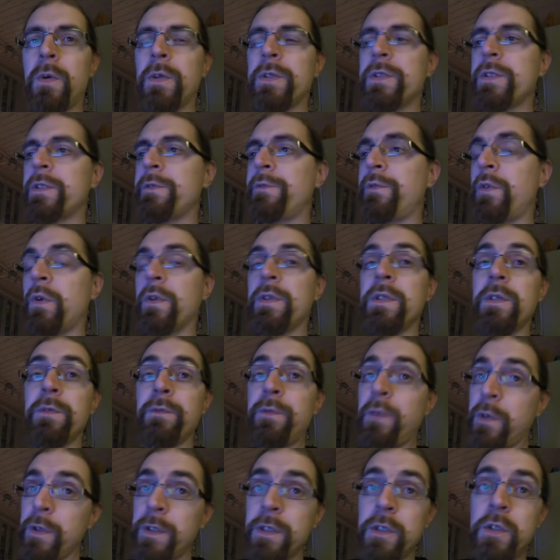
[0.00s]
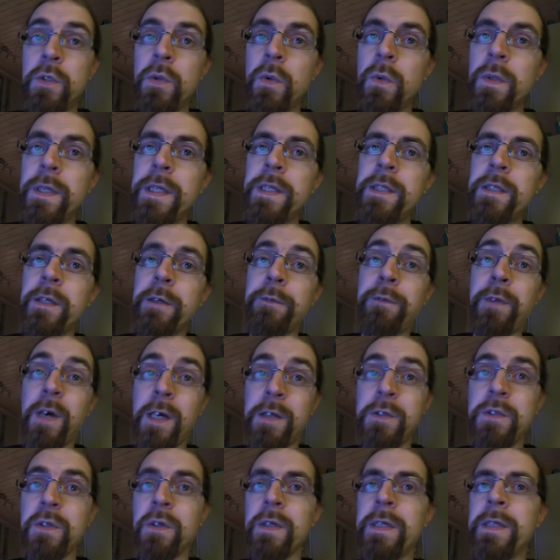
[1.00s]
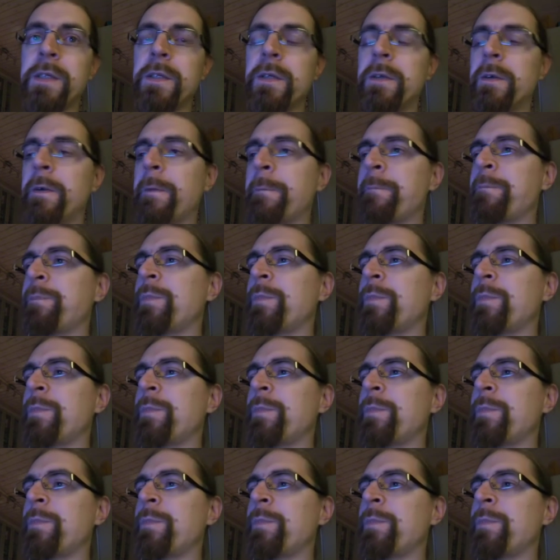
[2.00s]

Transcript: for the 2-liter 5-cylinder,